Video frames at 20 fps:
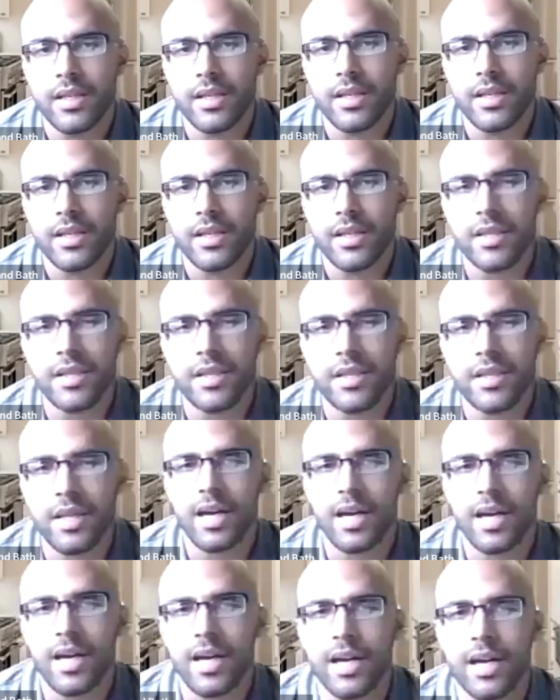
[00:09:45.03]

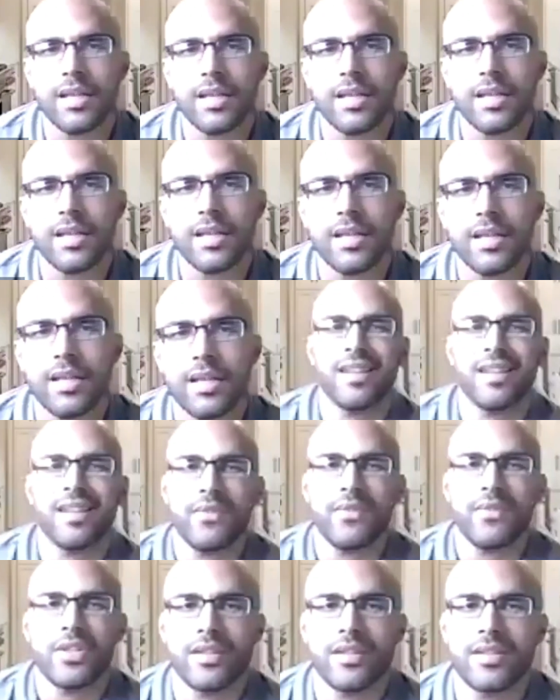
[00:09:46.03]
Yeah, yeah, it's a lot
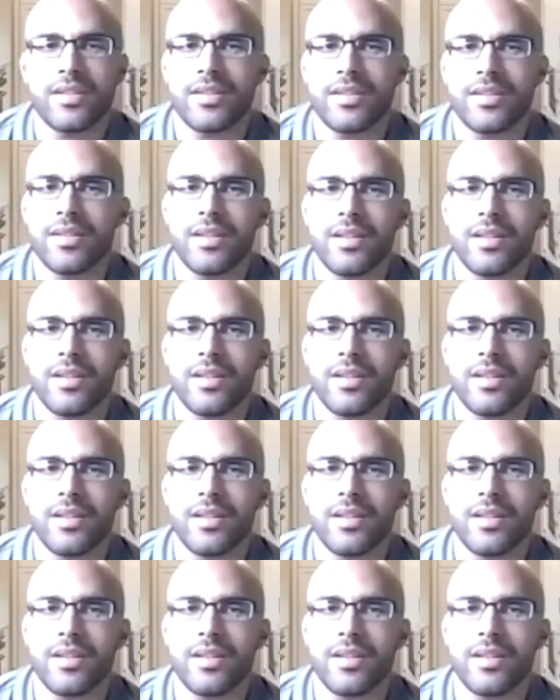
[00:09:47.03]
of it's just